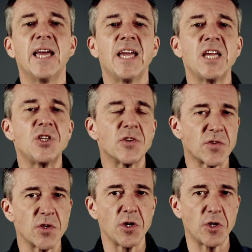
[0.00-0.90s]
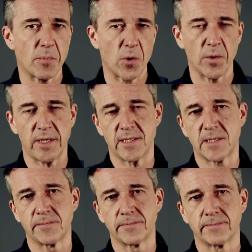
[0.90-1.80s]
Here's your third
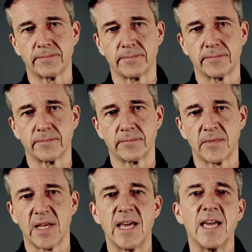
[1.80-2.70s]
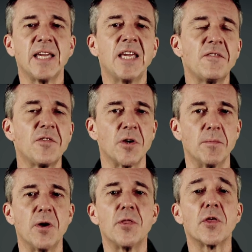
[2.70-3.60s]
point. Give
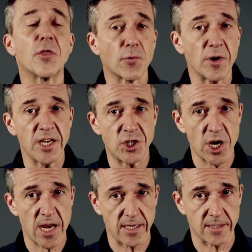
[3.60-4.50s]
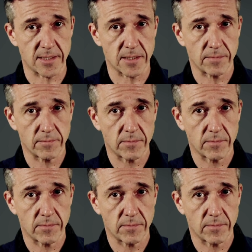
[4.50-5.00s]
them the 3 Gs,